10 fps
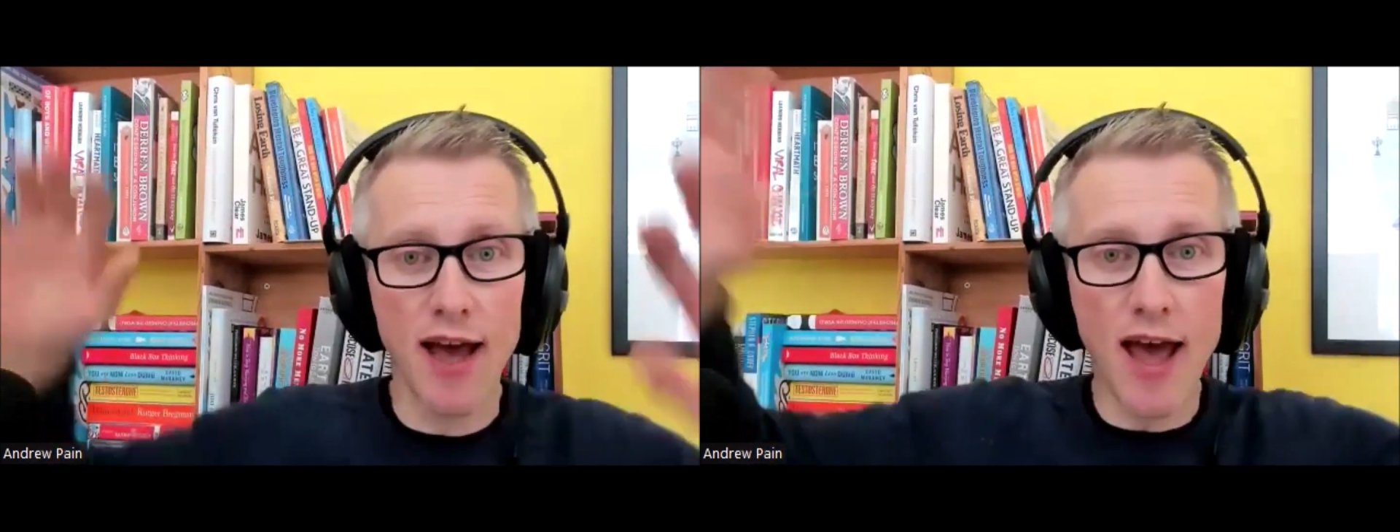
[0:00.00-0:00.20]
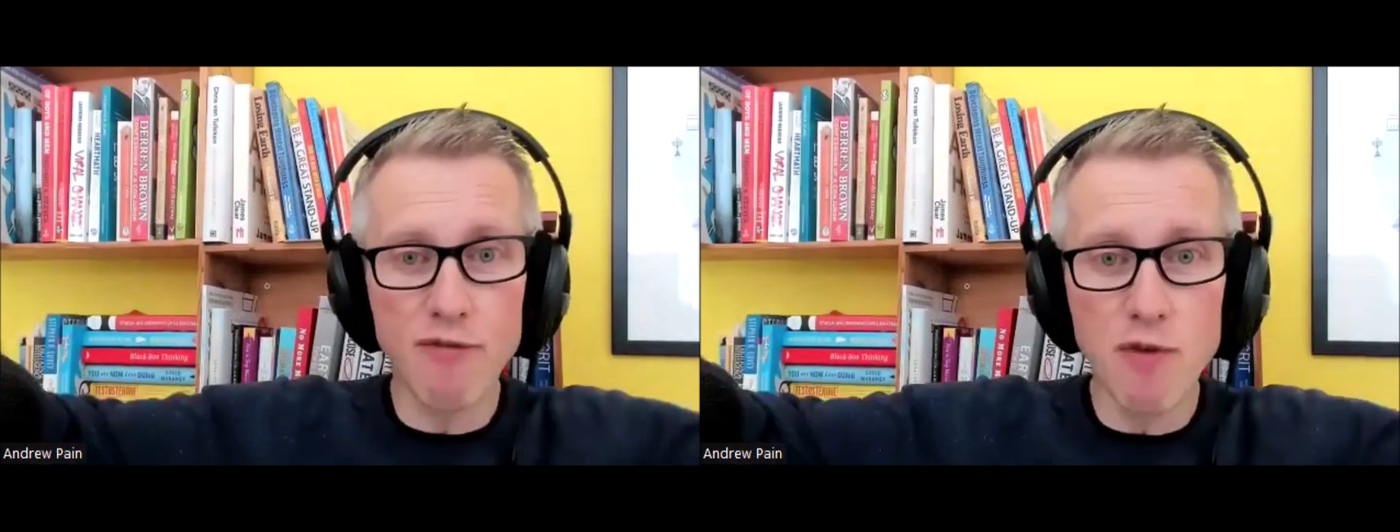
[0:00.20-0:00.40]

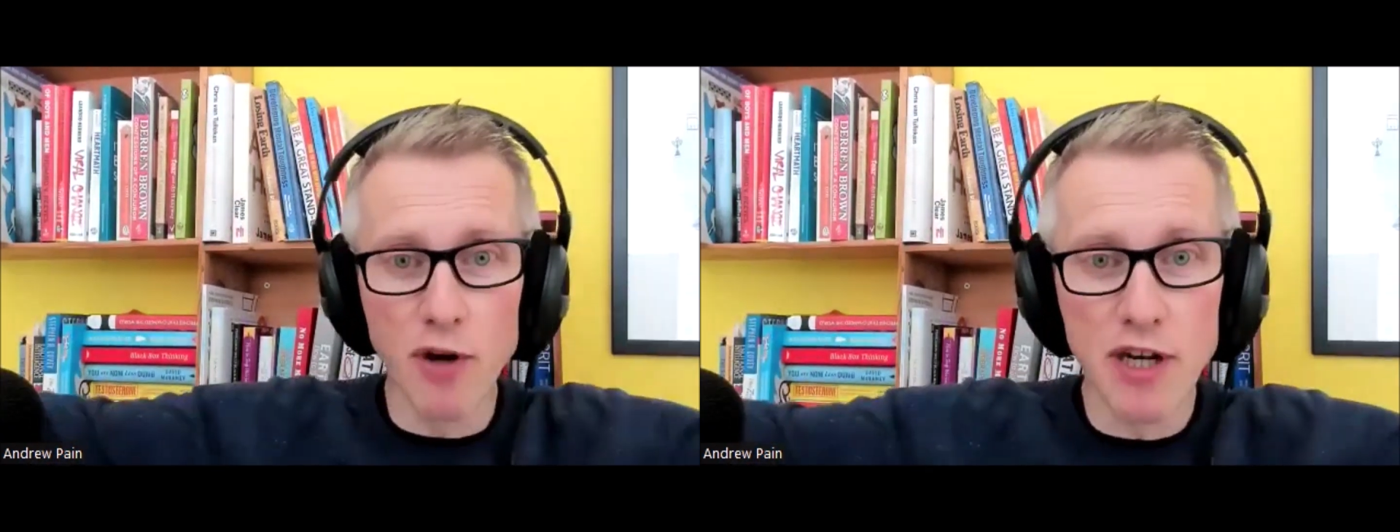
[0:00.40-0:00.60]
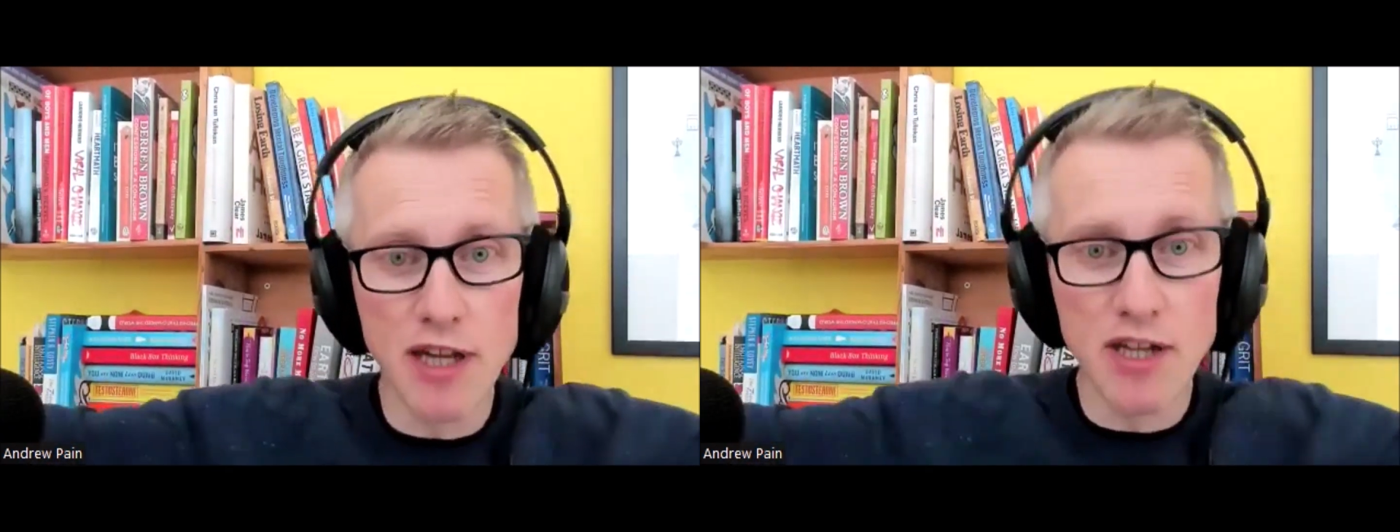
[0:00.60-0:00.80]

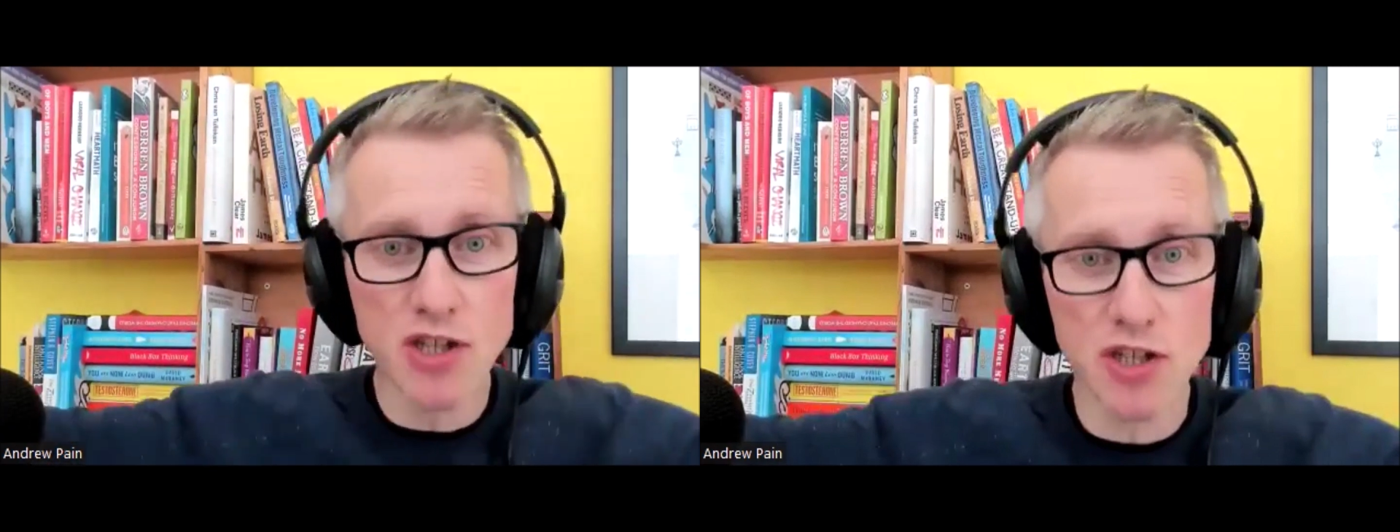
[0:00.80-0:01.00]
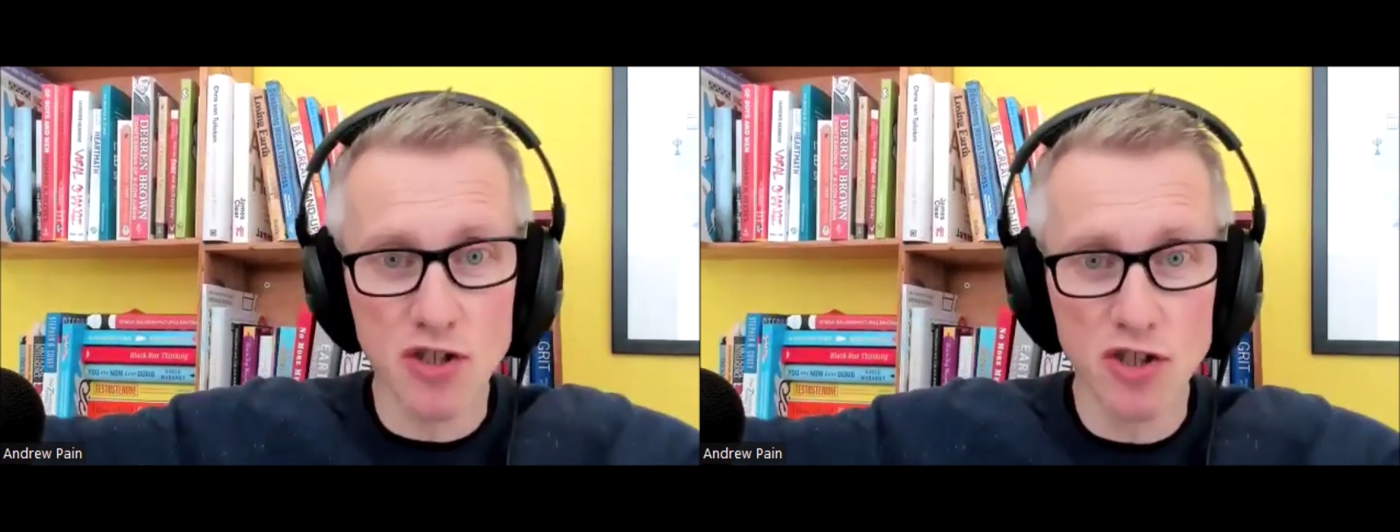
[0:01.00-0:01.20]
everybody needs
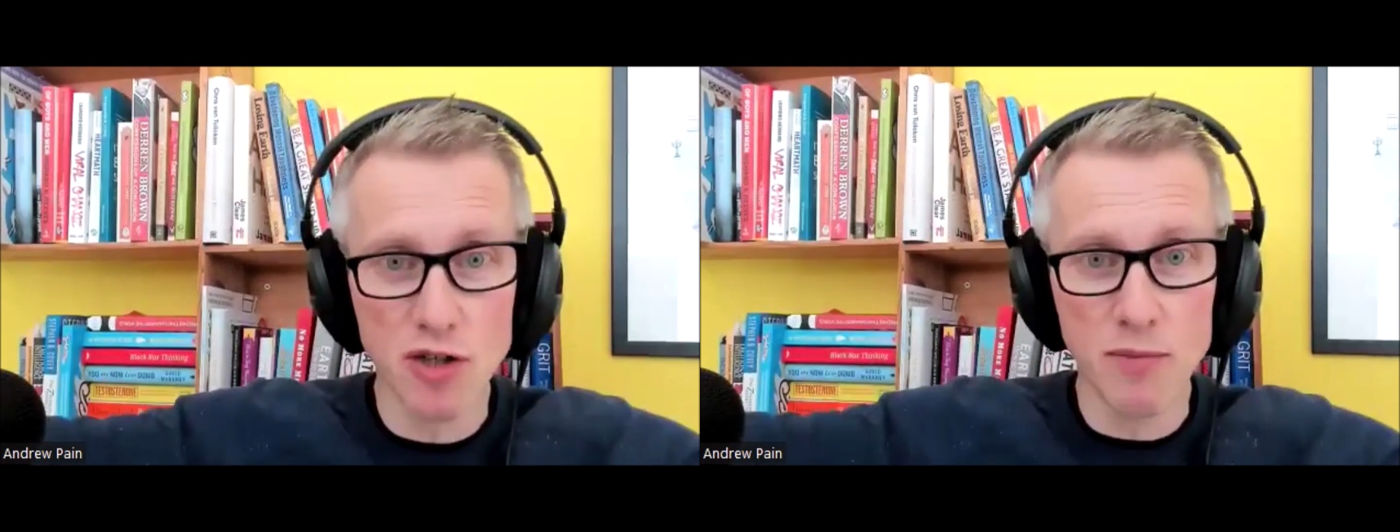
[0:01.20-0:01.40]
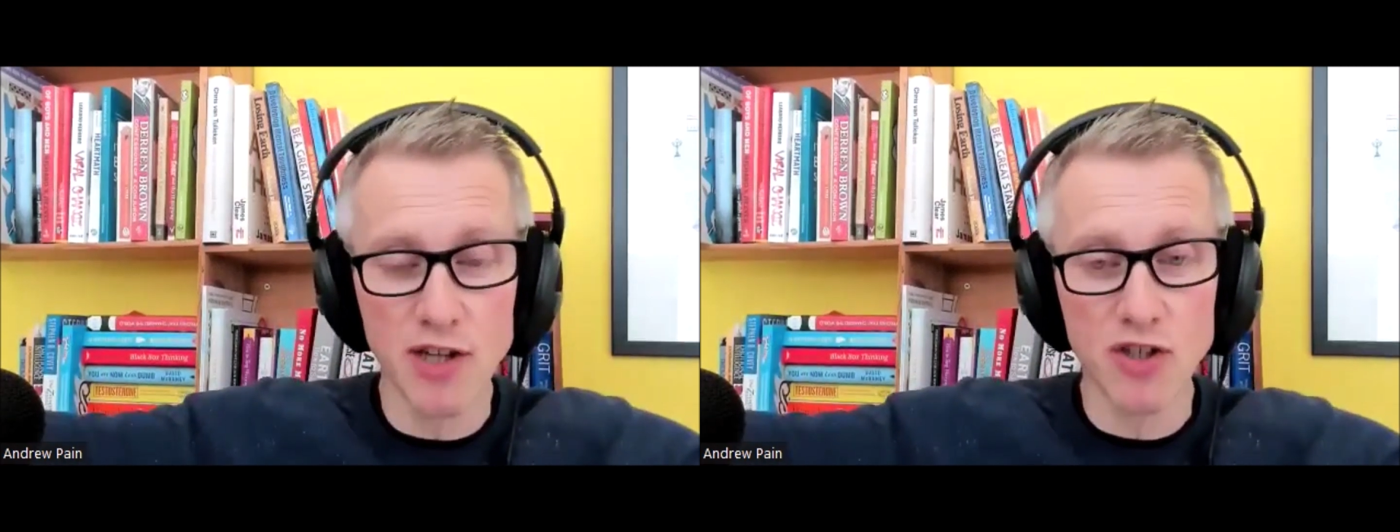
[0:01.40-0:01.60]
to
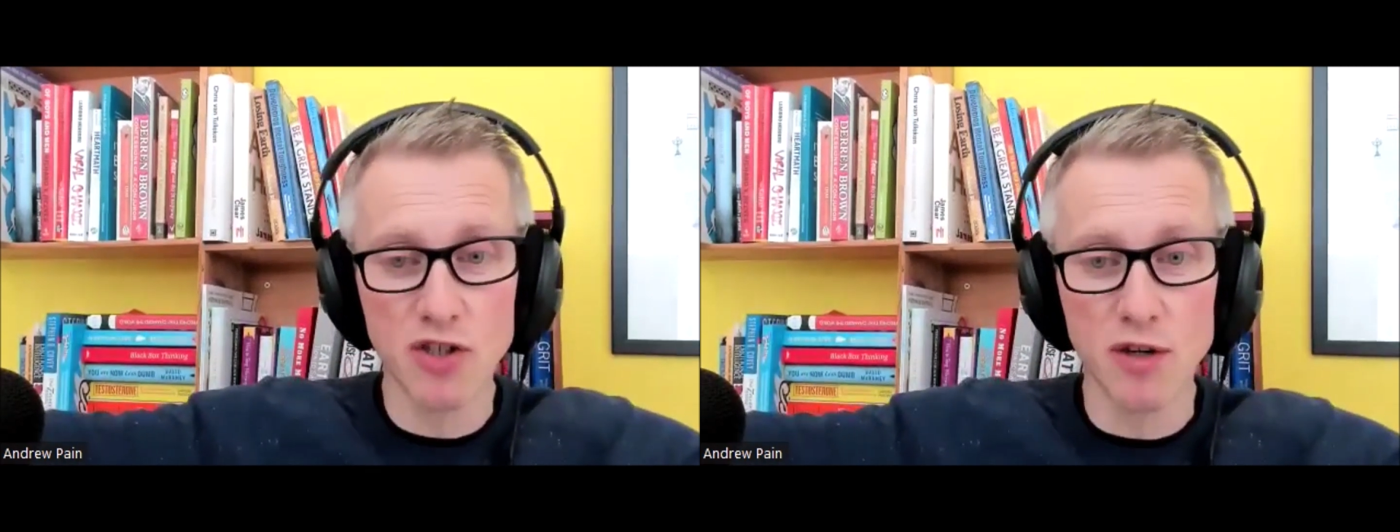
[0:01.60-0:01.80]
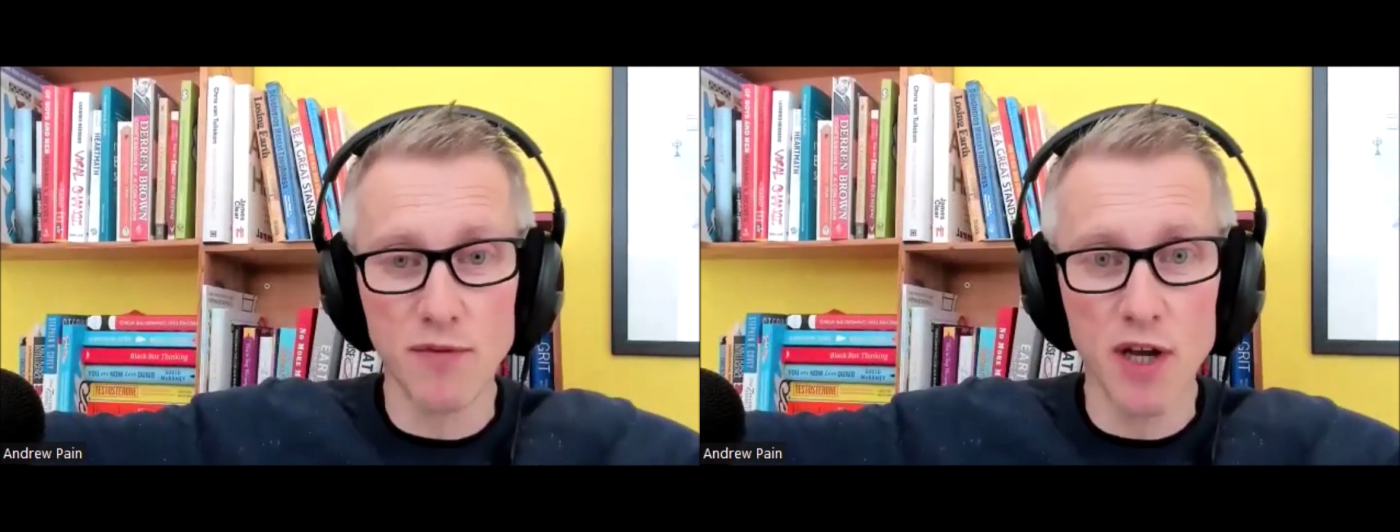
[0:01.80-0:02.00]
consume less
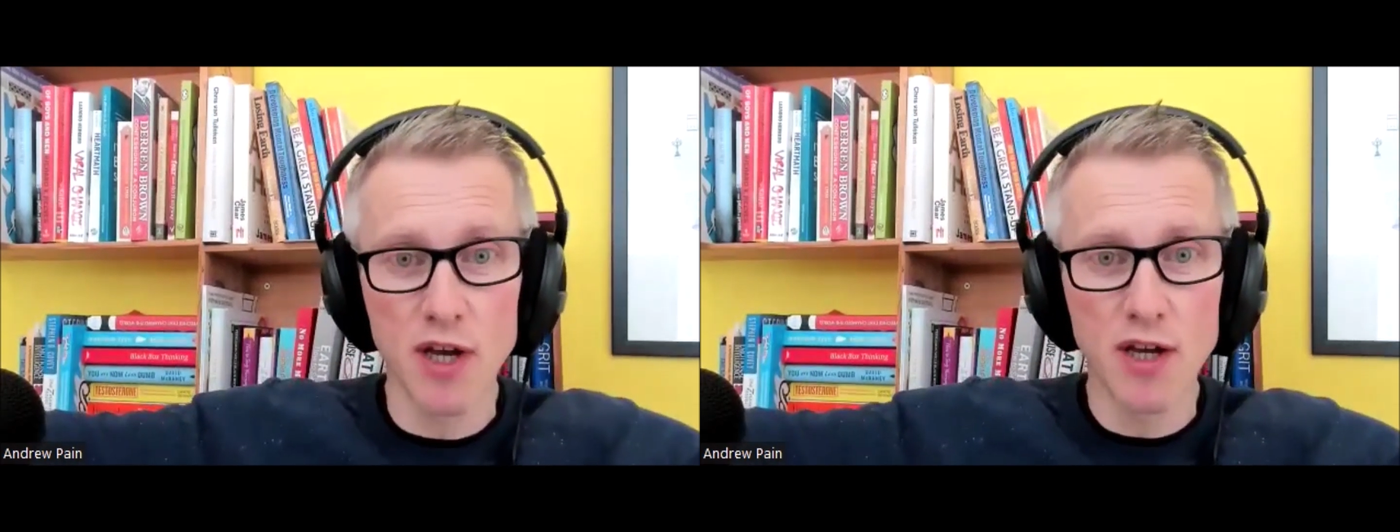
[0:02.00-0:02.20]
stuff,